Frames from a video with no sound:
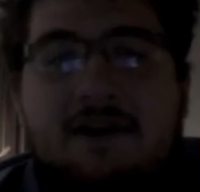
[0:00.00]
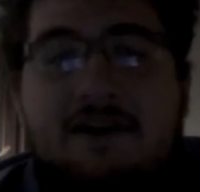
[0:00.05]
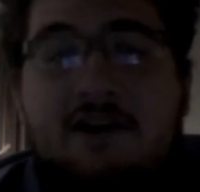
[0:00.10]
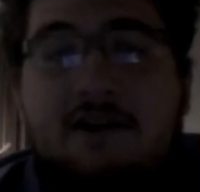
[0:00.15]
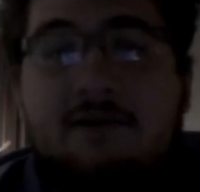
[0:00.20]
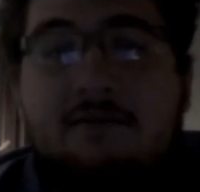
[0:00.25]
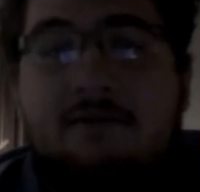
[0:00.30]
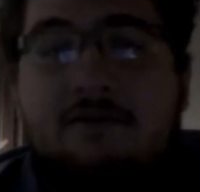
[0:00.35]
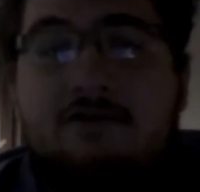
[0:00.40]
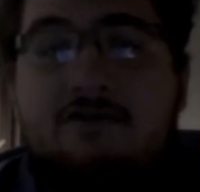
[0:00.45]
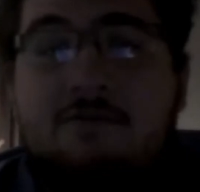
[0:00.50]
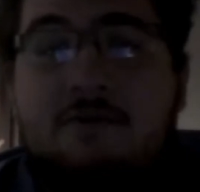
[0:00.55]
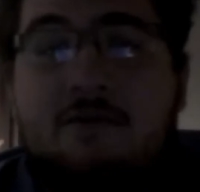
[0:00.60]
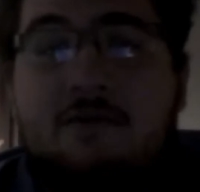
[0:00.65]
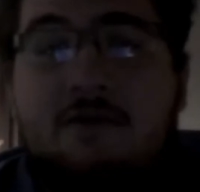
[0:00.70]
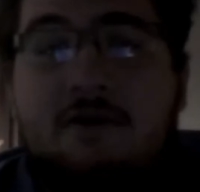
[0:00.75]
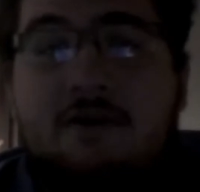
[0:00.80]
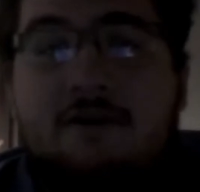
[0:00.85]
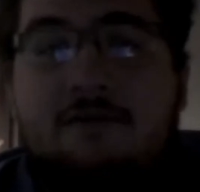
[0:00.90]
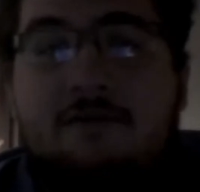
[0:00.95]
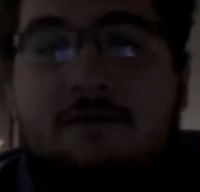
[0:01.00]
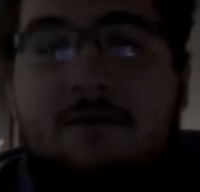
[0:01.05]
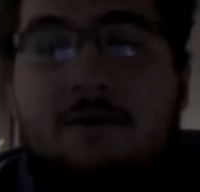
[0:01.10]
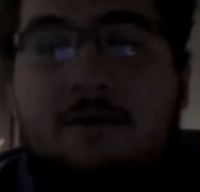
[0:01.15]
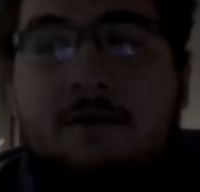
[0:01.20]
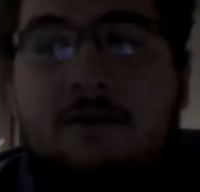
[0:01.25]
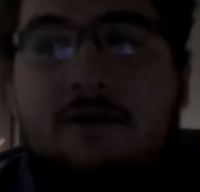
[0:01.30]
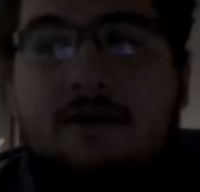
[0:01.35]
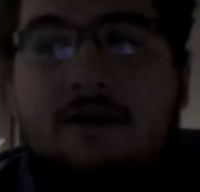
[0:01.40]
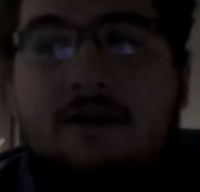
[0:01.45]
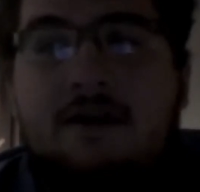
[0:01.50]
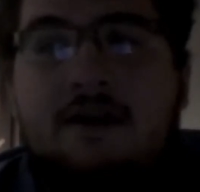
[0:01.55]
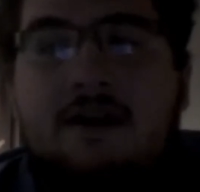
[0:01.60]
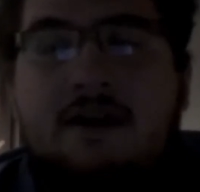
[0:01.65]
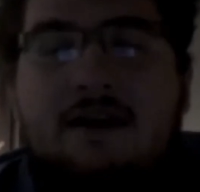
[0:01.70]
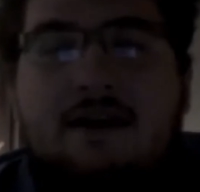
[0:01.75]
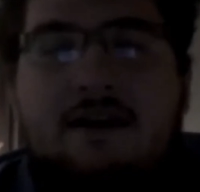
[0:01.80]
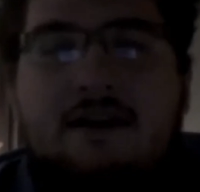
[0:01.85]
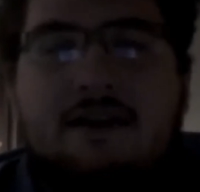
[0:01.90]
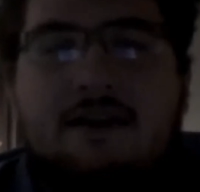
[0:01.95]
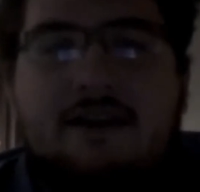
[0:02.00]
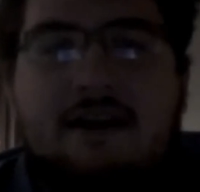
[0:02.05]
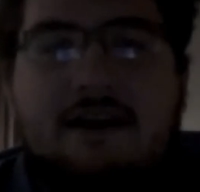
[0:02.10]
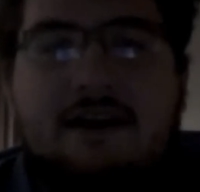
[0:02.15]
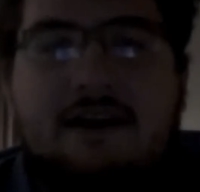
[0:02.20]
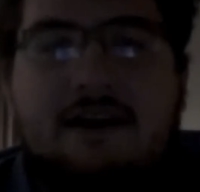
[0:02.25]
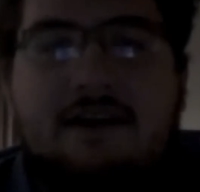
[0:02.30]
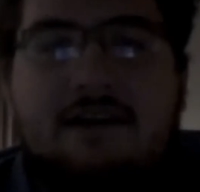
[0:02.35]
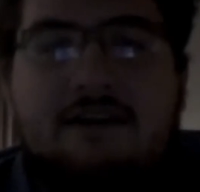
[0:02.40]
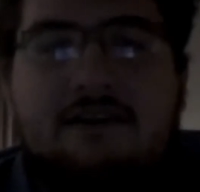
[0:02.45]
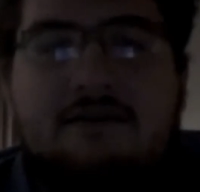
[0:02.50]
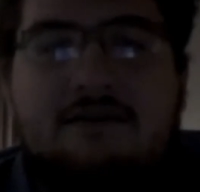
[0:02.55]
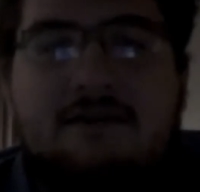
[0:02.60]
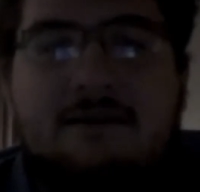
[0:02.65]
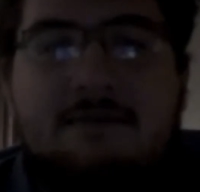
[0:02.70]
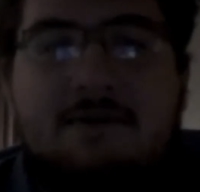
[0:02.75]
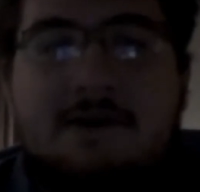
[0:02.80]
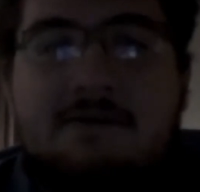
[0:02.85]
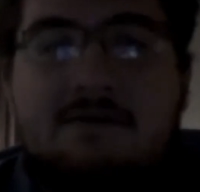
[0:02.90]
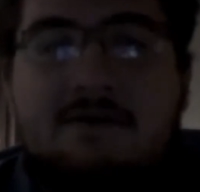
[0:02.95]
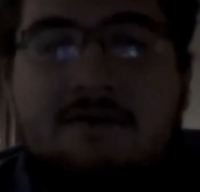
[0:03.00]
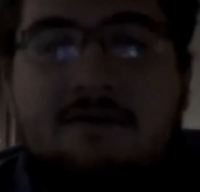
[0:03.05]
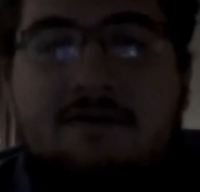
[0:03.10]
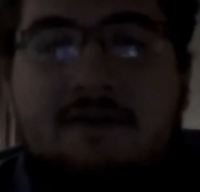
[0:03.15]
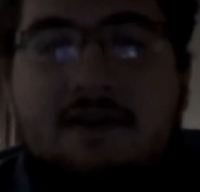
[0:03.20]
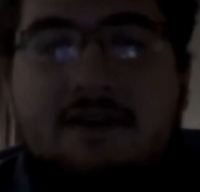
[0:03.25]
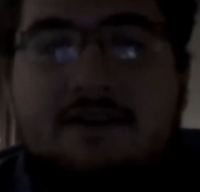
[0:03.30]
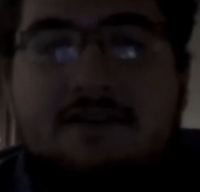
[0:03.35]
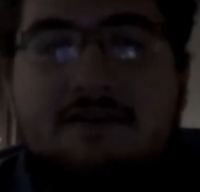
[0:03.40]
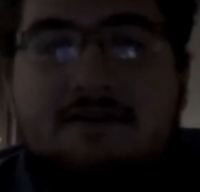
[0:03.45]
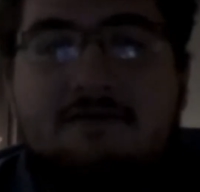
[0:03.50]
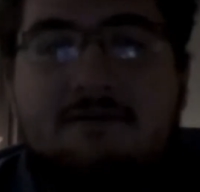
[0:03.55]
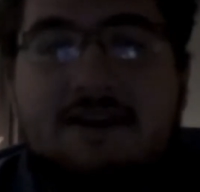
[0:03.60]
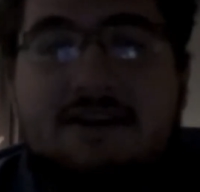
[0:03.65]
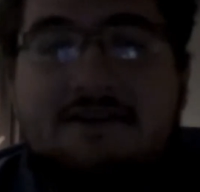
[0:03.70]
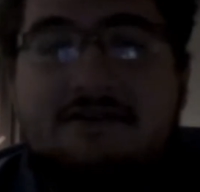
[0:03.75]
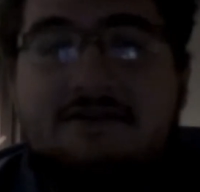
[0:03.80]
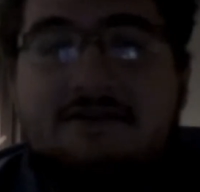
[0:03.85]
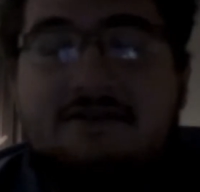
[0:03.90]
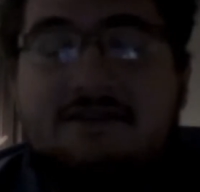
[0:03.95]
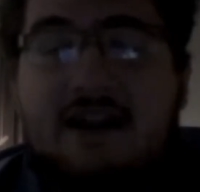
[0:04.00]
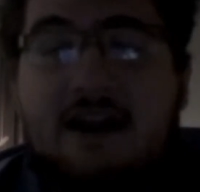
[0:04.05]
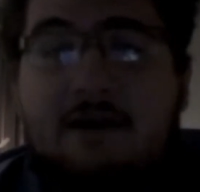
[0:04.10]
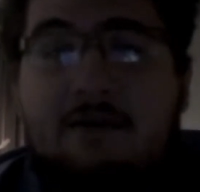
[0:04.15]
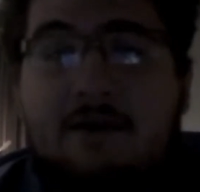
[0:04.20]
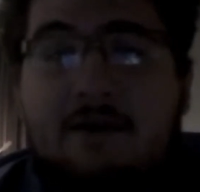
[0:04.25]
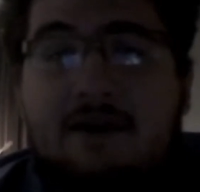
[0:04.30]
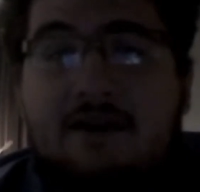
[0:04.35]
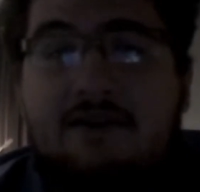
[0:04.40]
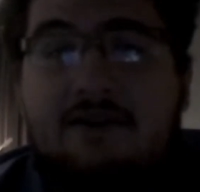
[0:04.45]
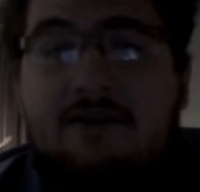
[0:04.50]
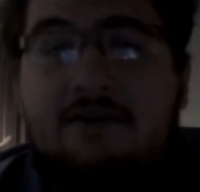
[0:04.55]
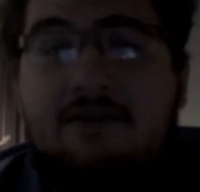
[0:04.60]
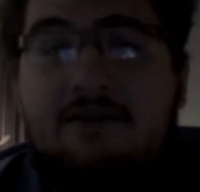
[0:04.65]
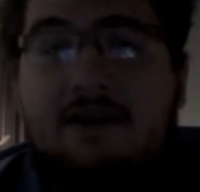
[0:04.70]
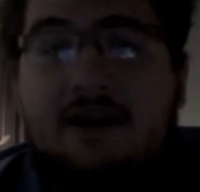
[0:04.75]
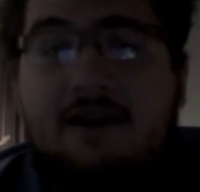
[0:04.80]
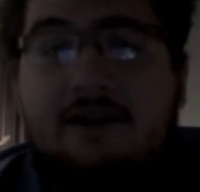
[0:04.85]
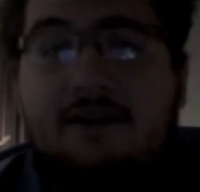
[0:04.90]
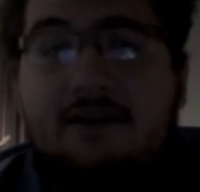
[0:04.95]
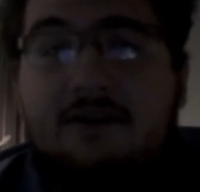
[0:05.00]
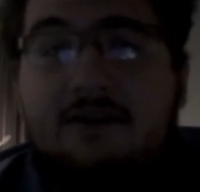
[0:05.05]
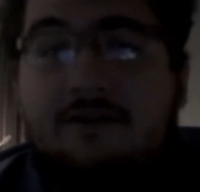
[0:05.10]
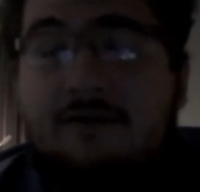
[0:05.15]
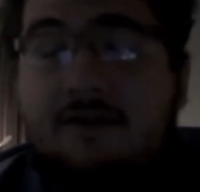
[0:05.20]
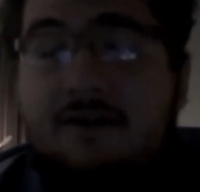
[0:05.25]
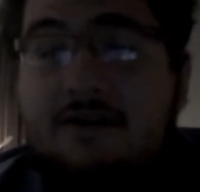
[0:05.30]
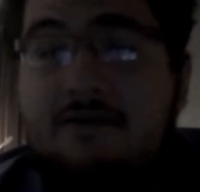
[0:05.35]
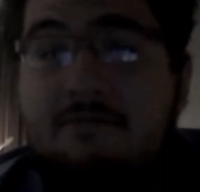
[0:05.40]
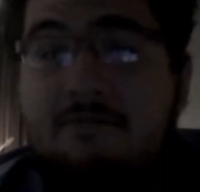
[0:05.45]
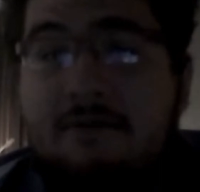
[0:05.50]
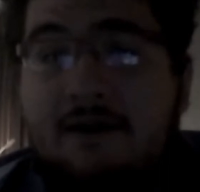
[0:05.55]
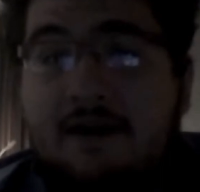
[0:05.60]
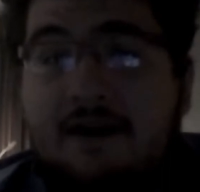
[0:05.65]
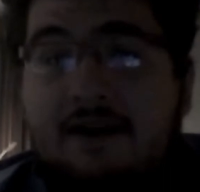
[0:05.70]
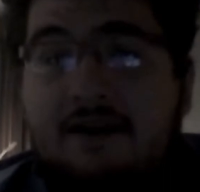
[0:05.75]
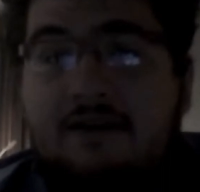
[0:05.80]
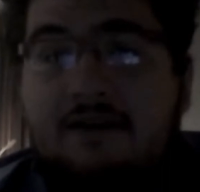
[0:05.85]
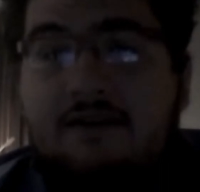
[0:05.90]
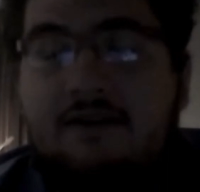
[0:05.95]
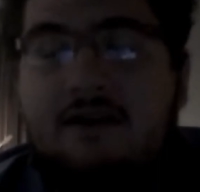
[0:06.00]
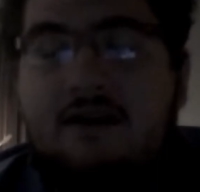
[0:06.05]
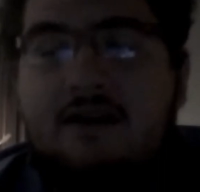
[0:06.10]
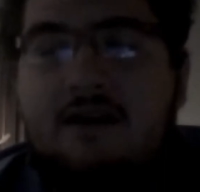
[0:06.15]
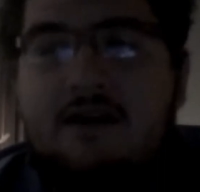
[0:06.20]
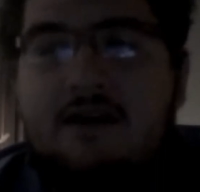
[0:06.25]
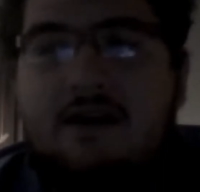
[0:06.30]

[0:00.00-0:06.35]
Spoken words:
tournament report for the September 1st regionals that I went to. I took fifth place.